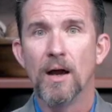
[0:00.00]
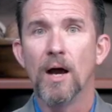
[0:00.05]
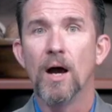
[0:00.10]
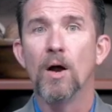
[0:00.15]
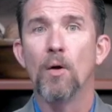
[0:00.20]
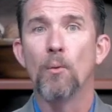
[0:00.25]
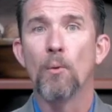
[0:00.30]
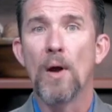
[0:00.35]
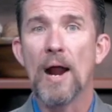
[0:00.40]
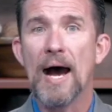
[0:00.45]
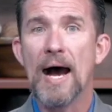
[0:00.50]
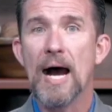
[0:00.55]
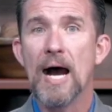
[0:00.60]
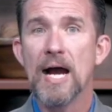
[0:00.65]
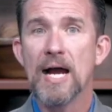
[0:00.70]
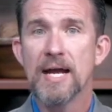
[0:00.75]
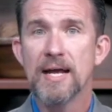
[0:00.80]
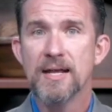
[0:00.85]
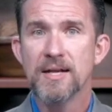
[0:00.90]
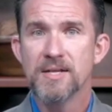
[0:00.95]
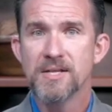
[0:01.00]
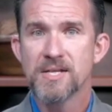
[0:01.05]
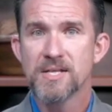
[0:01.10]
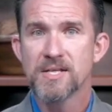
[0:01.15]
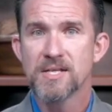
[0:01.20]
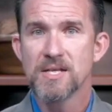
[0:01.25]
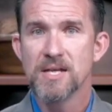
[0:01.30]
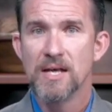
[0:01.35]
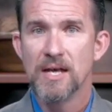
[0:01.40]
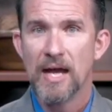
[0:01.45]

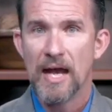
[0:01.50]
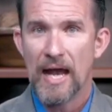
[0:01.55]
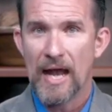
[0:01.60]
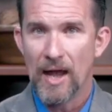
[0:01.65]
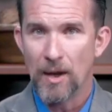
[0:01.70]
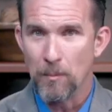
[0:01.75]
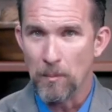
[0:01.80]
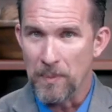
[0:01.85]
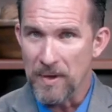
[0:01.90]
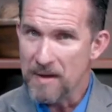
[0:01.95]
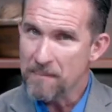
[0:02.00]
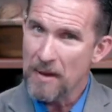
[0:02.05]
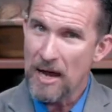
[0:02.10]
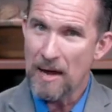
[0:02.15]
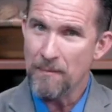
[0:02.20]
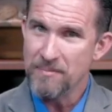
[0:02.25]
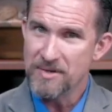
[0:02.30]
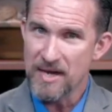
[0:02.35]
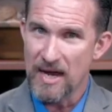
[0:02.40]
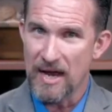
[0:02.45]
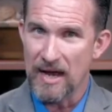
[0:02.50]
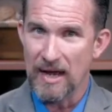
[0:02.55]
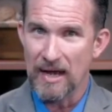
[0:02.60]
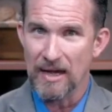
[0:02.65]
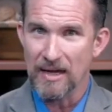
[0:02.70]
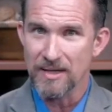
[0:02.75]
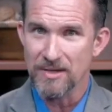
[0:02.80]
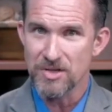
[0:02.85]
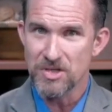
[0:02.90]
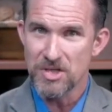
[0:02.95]
Arise and be
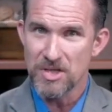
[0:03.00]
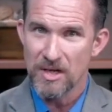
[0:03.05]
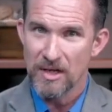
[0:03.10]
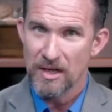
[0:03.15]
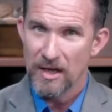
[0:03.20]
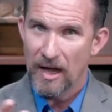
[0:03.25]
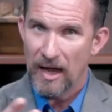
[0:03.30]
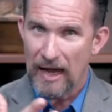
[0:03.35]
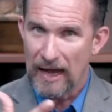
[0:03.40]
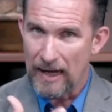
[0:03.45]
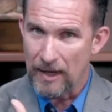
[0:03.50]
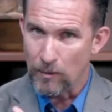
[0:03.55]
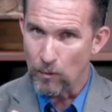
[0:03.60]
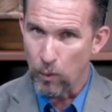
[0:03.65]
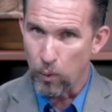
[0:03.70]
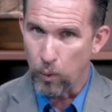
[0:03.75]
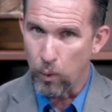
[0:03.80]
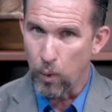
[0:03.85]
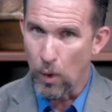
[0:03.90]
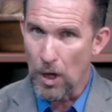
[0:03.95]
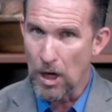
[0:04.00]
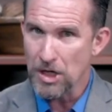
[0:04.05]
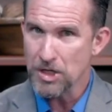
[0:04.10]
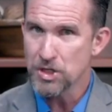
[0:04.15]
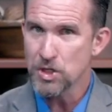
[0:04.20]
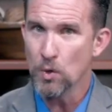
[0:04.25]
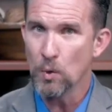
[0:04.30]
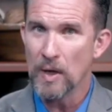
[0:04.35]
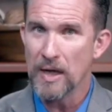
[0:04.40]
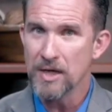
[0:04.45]
baptized and
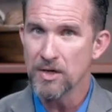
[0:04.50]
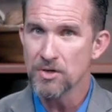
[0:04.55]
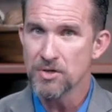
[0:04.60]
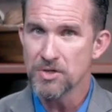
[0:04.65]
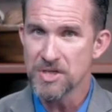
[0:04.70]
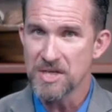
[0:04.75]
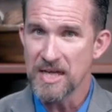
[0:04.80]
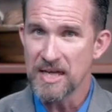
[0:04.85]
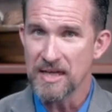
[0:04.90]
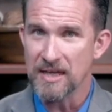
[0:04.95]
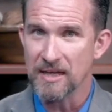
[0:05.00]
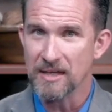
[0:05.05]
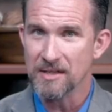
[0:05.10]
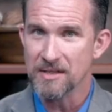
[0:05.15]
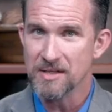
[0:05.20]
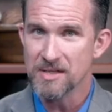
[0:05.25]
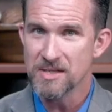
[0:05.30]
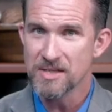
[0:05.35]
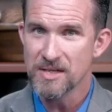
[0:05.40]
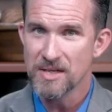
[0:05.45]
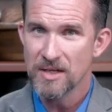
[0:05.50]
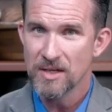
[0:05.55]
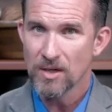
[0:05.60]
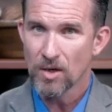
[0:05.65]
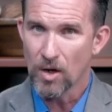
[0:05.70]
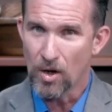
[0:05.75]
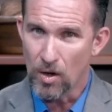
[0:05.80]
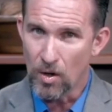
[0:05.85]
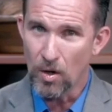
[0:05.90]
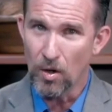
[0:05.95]
wash away your sins,
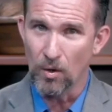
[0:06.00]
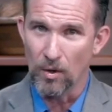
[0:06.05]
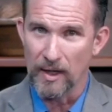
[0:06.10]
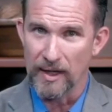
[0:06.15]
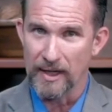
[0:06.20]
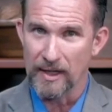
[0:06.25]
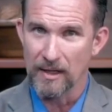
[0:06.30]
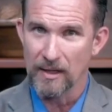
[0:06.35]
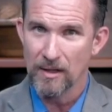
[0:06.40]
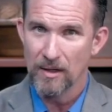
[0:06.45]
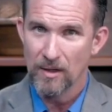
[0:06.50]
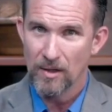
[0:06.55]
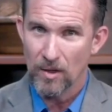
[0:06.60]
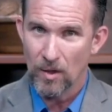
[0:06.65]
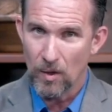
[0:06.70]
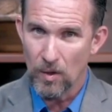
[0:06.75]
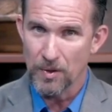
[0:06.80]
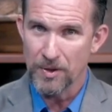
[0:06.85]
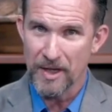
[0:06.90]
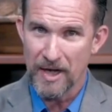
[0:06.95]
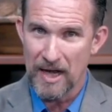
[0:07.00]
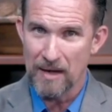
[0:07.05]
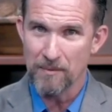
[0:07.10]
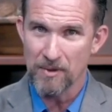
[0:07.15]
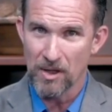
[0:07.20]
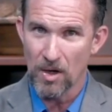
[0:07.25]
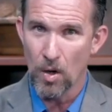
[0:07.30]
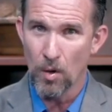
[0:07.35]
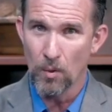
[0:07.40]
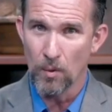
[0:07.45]
calling on the name
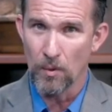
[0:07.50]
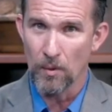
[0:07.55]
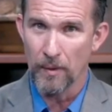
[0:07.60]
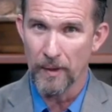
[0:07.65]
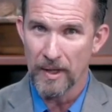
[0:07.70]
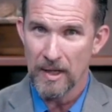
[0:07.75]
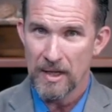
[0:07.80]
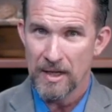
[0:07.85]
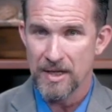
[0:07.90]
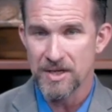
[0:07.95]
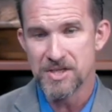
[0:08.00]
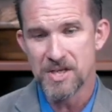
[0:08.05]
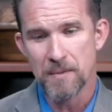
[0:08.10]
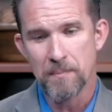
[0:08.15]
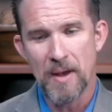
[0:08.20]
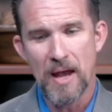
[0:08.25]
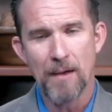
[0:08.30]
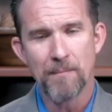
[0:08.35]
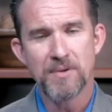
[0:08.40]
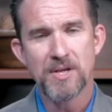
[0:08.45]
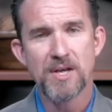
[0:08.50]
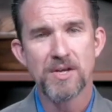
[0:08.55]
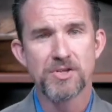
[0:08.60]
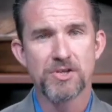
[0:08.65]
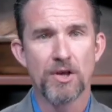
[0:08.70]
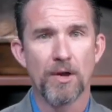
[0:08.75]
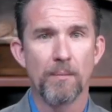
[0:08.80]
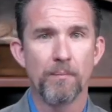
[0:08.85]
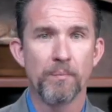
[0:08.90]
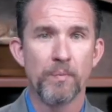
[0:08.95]
of the Lord. You see,
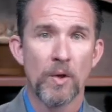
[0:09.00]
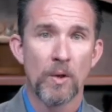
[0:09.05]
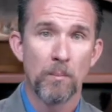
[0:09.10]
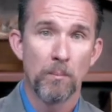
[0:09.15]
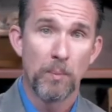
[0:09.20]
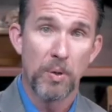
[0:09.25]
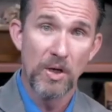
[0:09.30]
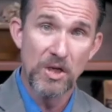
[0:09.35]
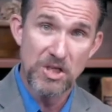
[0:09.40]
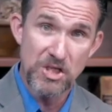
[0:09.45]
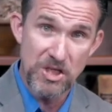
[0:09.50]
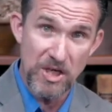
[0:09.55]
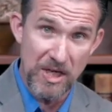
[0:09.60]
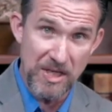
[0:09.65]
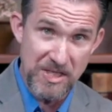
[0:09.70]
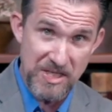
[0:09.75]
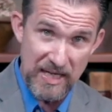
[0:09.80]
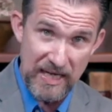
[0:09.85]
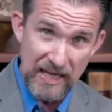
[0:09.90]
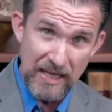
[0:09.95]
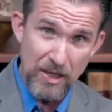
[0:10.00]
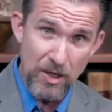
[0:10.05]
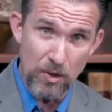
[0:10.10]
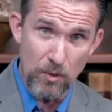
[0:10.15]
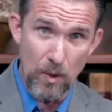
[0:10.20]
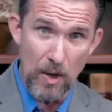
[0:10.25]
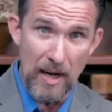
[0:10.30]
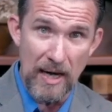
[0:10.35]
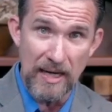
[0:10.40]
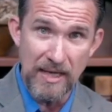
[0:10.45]
baptism puts us into
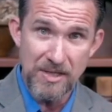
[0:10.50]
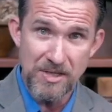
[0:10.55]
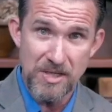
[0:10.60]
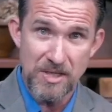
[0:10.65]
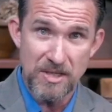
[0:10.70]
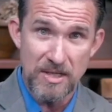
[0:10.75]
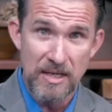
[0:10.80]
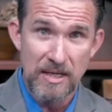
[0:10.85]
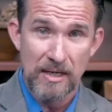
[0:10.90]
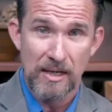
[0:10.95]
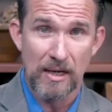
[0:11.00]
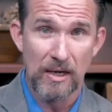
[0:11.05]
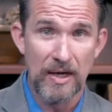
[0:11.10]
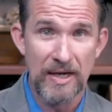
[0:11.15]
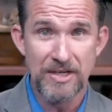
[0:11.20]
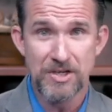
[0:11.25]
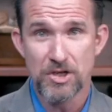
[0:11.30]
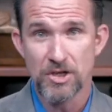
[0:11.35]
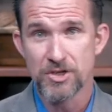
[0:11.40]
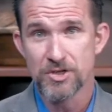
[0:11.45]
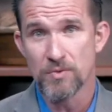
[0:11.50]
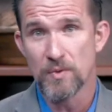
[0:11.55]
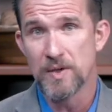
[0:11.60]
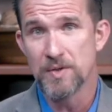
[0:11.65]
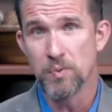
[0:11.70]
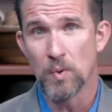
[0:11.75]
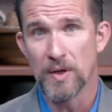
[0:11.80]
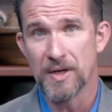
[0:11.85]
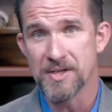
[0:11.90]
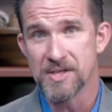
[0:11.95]
Christ. Galatians
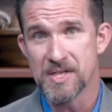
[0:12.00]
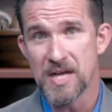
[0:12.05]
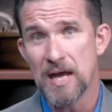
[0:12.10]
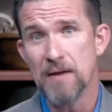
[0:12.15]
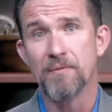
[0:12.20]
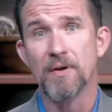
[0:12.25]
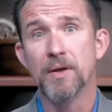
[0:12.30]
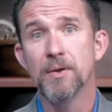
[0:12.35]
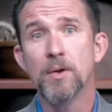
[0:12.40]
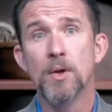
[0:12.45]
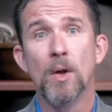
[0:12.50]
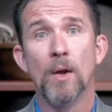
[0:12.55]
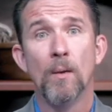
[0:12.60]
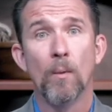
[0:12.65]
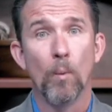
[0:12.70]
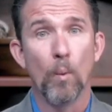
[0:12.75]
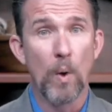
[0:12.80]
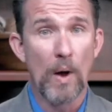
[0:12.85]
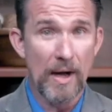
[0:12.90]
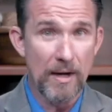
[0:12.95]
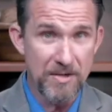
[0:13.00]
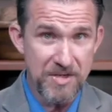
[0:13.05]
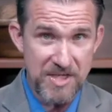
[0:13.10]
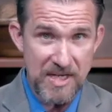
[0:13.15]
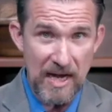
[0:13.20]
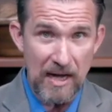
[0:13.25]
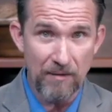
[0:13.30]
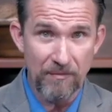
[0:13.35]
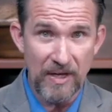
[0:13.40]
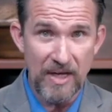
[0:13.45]
3.27, where
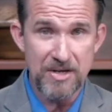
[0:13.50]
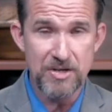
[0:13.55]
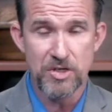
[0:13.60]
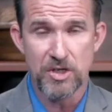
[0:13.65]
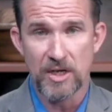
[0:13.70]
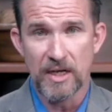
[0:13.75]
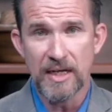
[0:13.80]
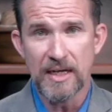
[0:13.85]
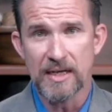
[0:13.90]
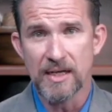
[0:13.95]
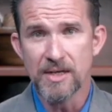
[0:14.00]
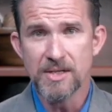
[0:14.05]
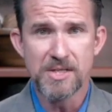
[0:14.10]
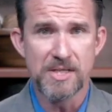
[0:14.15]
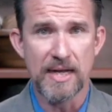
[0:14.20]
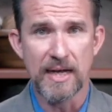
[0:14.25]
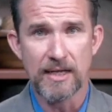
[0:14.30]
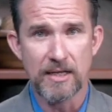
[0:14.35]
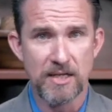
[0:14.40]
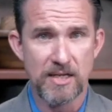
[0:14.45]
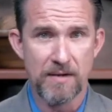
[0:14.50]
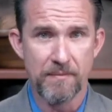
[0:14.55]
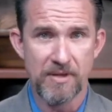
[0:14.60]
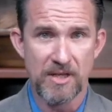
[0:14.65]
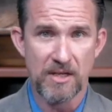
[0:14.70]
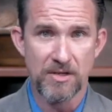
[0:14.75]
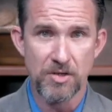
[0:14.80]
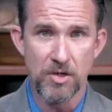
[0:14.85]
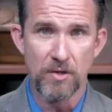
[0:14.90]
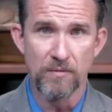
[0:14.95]
salvation is, 2
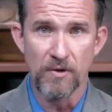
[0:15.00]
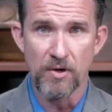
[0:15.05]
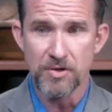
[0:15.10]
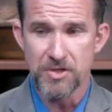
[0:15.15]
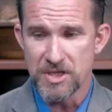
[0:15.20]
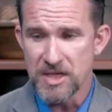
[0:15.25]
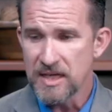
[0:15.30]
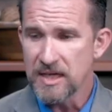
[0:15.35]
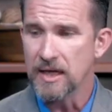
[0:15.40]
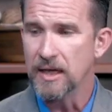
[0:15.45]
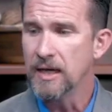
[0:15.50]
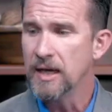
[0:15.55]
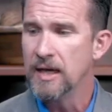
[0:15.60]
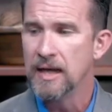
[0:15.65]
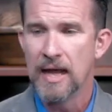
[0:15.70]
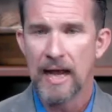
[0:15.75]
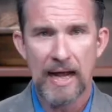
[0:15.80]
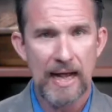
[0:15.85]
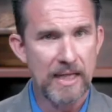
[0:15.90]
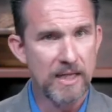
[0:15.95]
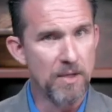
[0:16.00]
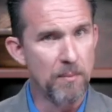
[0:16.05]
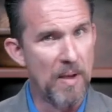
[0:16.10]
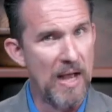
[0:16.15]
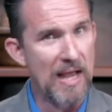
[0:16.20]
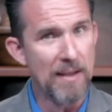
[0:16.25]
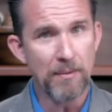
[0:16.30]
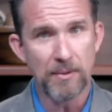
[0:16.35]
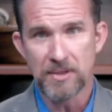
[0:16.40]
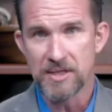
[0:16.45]
Timothy 2 verse 10, and the
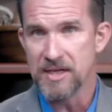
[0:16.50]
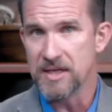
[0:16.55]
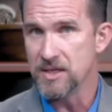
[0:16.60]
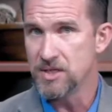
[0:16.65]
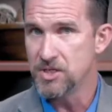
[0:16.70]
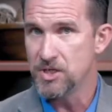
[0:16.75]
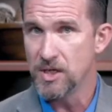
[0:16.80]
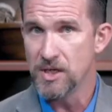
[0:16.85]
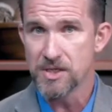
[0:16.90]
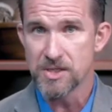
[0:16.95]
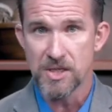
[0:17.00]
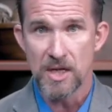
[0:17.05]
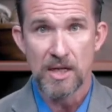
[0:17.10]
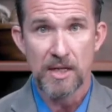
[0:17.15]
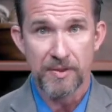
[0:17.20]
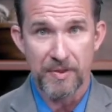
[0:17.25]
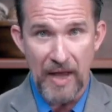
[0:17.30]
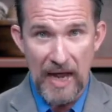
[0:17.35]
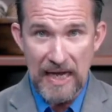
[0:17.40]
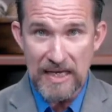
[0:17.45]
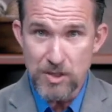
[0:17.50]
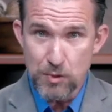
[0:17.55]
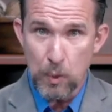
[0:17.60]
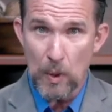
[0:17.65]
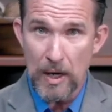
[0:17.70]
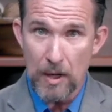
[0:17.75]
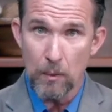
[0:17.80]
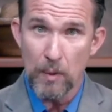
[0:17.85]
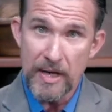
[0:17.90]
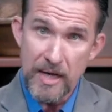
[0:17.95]
Bible teaches that's
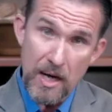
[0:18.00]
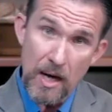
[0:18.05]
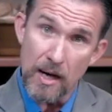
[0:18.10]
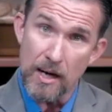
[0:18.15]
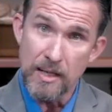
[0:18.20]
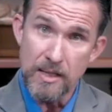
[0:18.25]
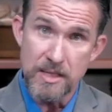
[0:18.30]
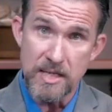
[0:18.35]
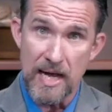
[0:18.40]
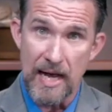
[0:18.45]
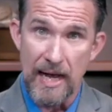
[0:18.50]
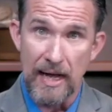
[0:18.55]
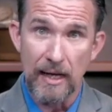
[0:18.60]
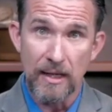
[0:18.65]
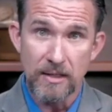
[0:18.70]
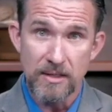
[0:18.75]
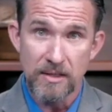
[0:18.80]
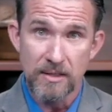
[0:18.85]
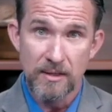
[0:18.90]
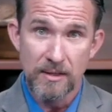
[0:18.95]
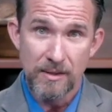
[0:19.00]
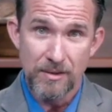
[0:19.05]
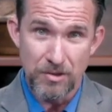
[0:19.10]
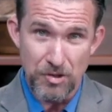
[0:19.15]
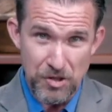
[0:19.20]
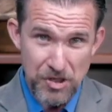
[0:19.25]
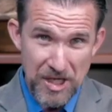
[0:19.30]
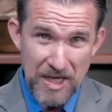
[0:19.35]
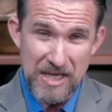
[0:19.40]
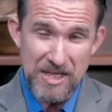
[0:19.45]
where we contact
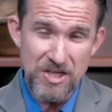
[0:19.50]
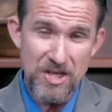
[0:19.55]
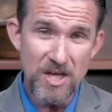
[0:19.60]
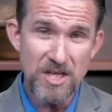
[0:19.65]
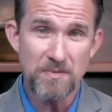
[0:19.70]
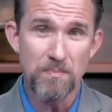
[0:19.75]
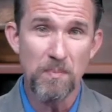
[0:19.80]
Jesus'